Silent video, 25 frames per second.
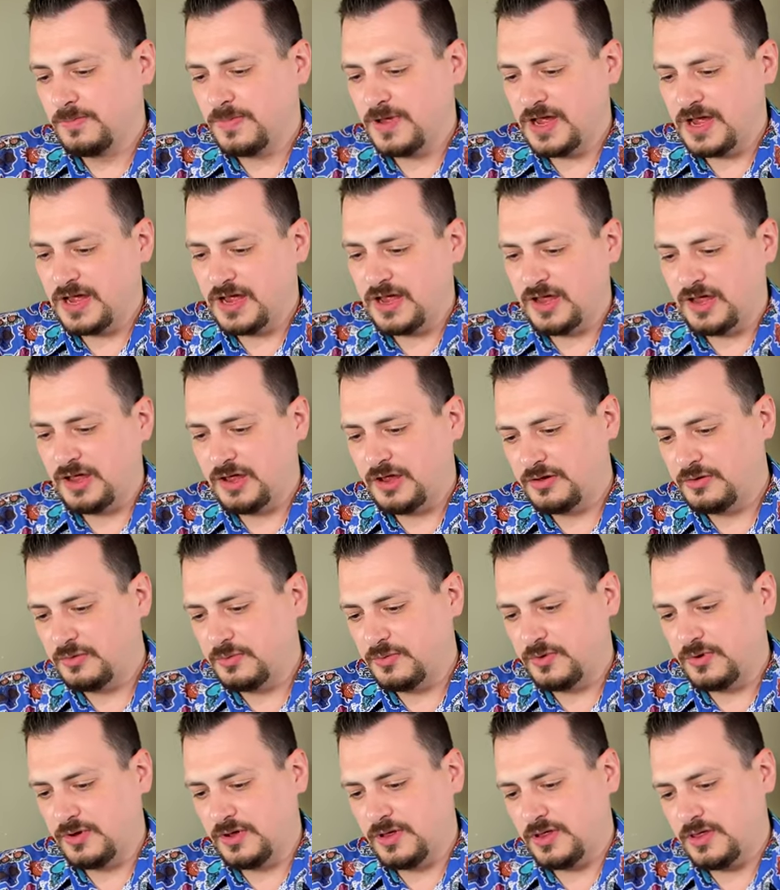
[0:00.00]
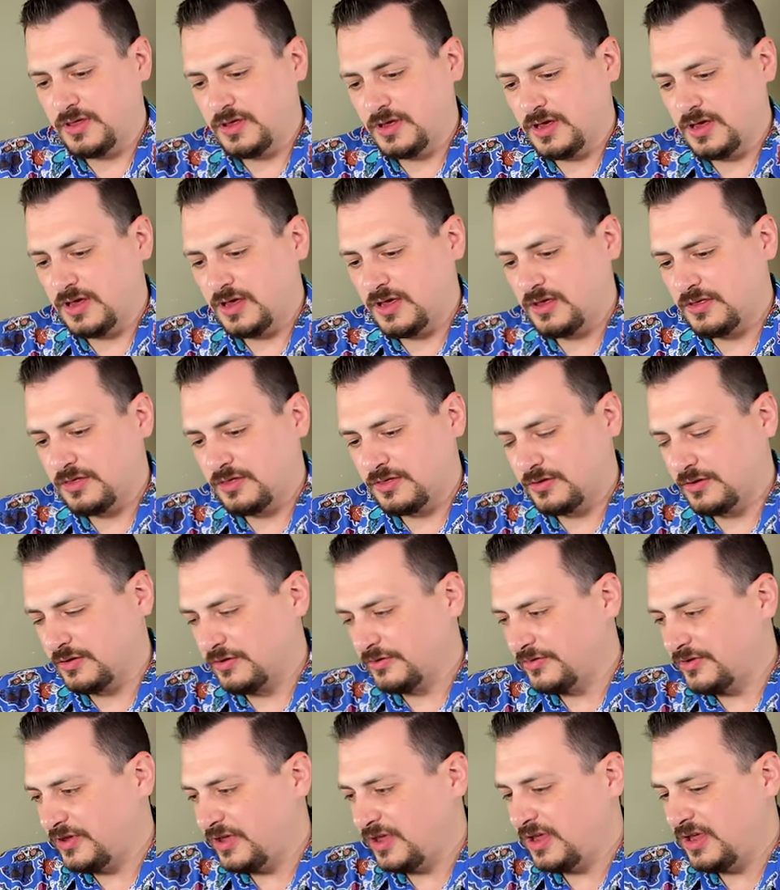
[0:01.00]
pad with a
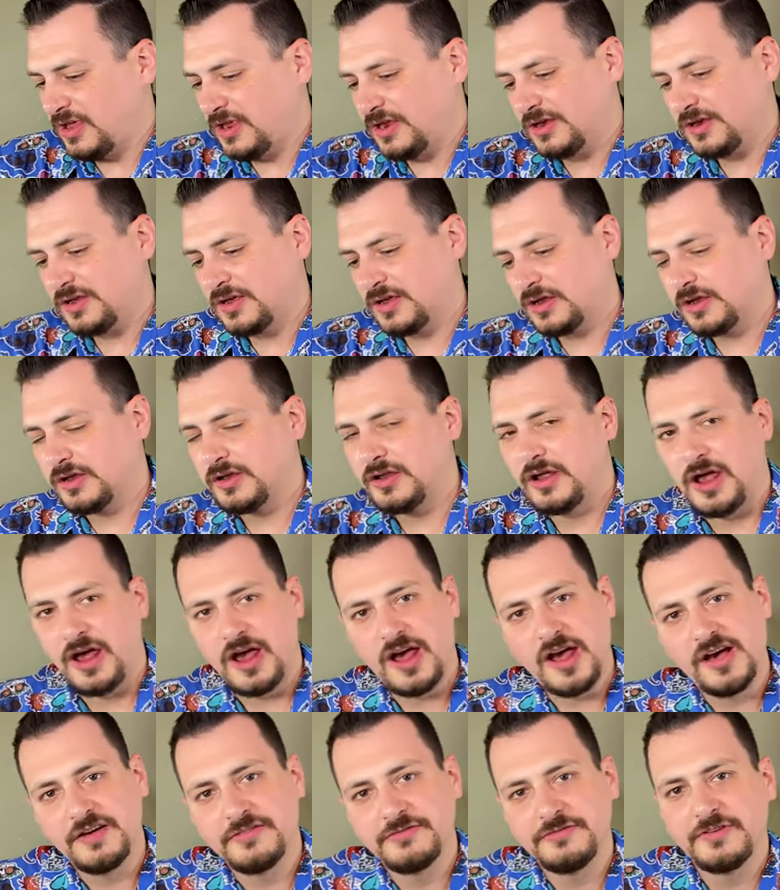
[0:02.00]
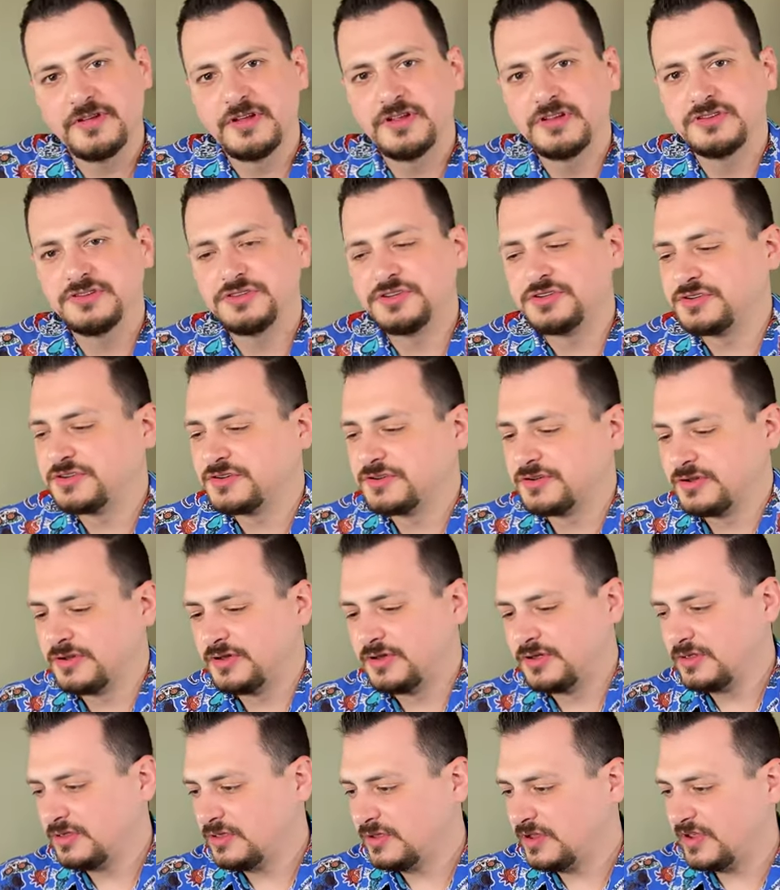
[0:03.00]
13.5-inch
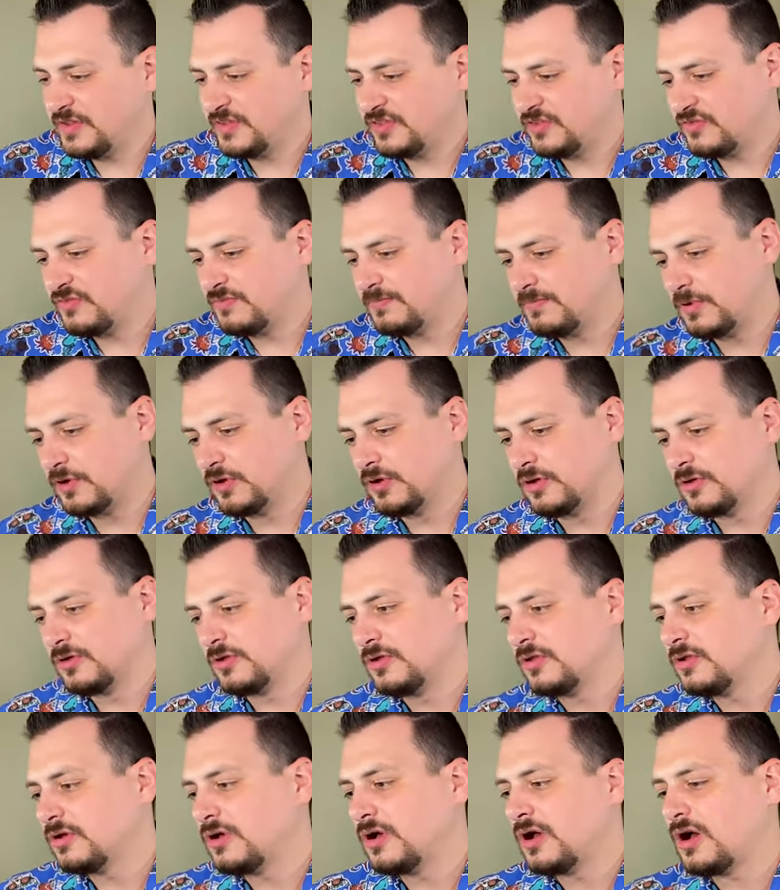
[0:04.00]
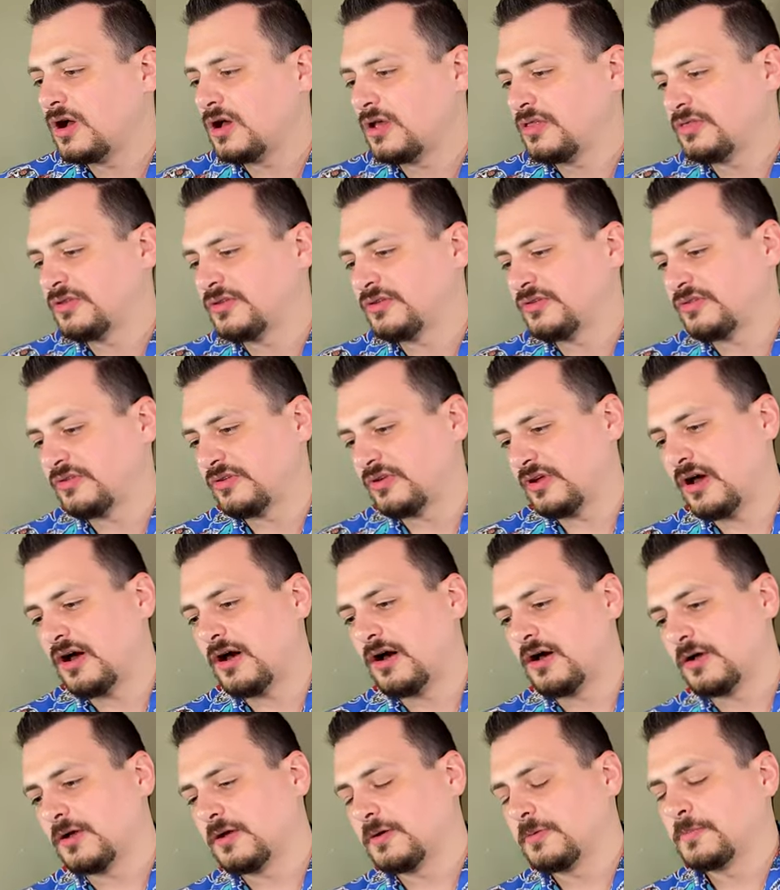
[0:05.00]
length of pull on the
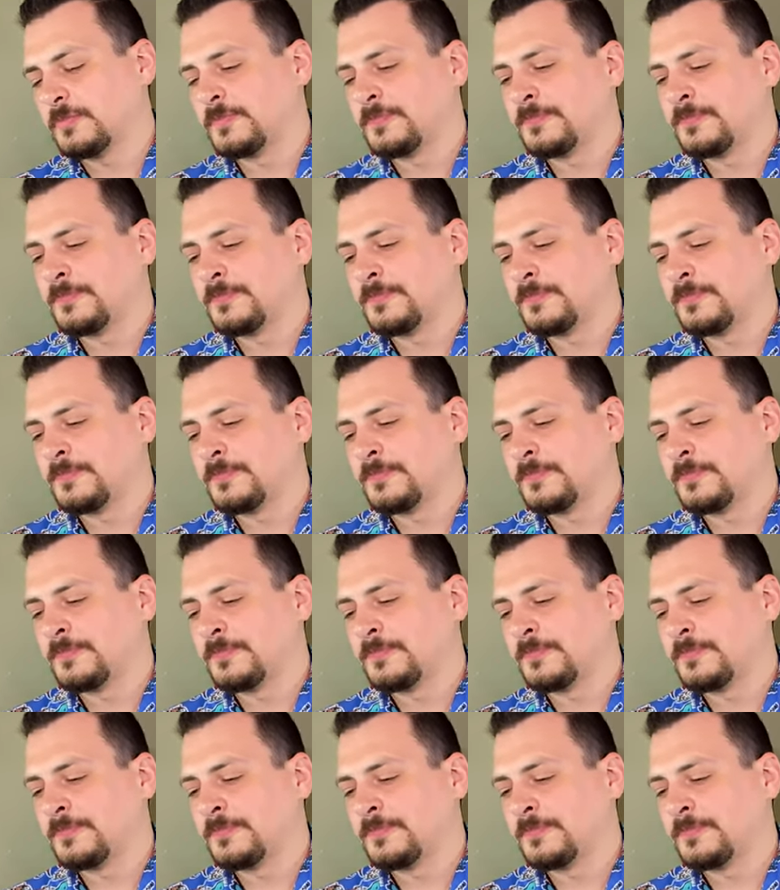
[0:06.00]
stock.